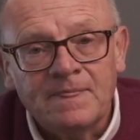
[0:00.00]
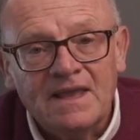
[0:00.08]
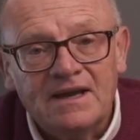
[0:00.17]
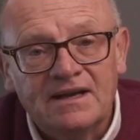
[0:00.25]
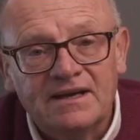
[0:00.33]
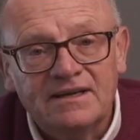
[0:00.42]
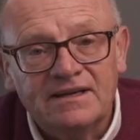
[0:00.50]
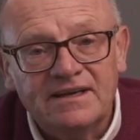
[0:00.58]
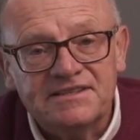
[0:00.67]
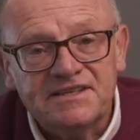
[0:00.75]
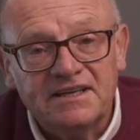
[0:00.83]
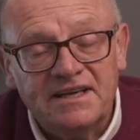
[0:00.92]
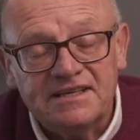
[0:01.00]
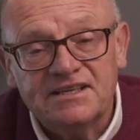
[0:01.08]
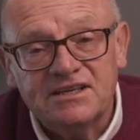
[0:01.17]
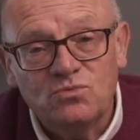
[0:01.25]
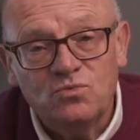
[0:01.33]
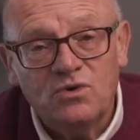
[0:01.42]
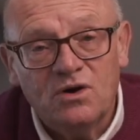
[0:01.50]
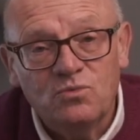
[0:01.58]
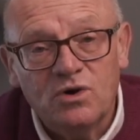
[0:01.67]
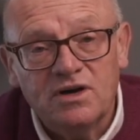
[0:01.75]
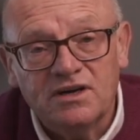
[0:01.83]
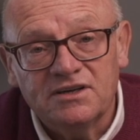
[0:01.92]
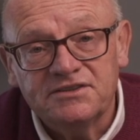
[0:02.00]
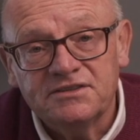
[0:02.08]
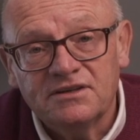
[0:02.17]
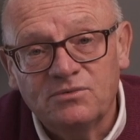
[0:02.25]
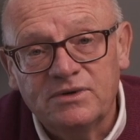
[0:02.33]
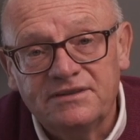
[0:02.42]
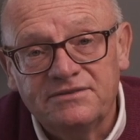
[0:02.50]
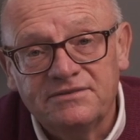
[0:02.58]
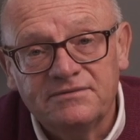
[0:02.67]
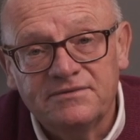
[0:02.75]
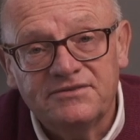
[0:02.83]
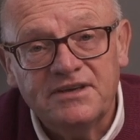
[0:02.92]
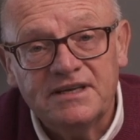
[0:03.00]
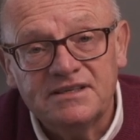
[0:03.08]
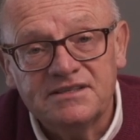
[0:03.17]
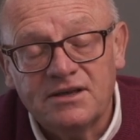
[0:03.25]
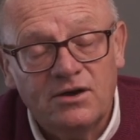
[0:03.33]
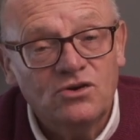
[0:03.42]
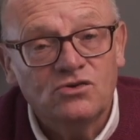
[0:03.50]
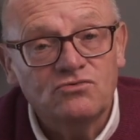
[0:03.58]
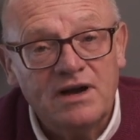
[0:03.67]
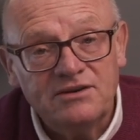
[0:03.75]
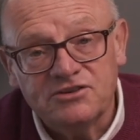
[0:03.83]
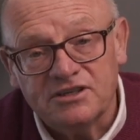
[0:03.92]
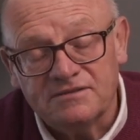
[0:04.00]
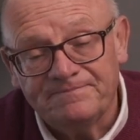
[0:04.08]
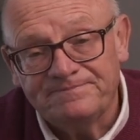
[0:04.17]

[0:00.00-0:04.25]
Uh, it's connecting a, a word with the things going on around it.